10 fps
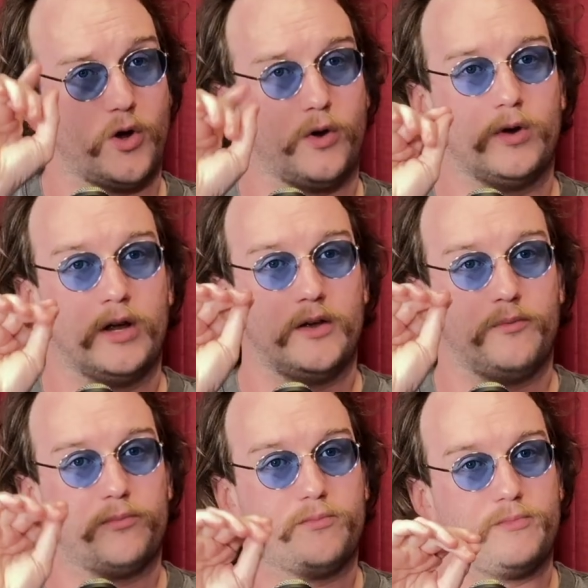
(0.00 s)
So,
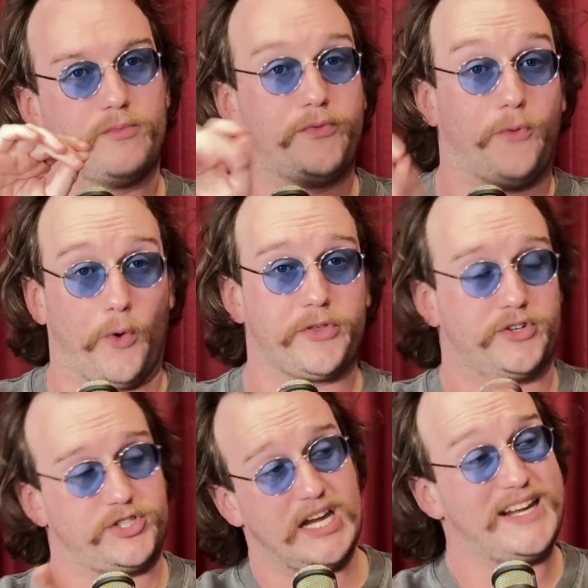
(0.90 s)

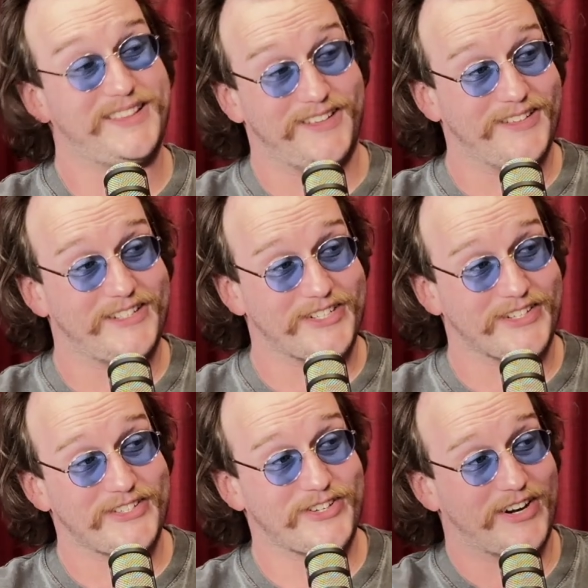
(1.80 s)
4th cheeky little
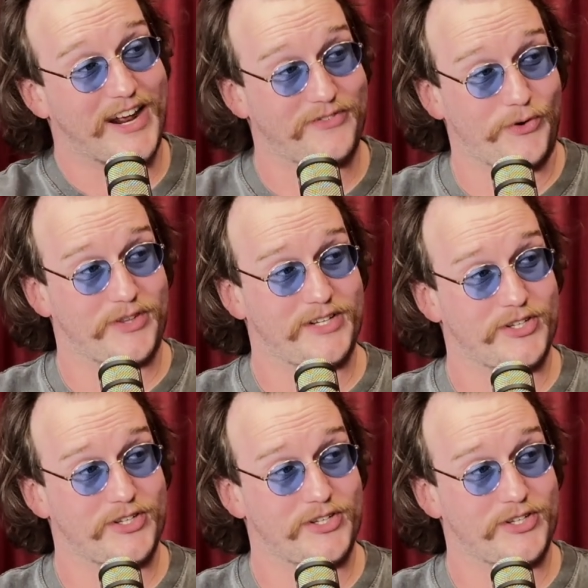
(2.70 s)
edition. Sorry to add a 4th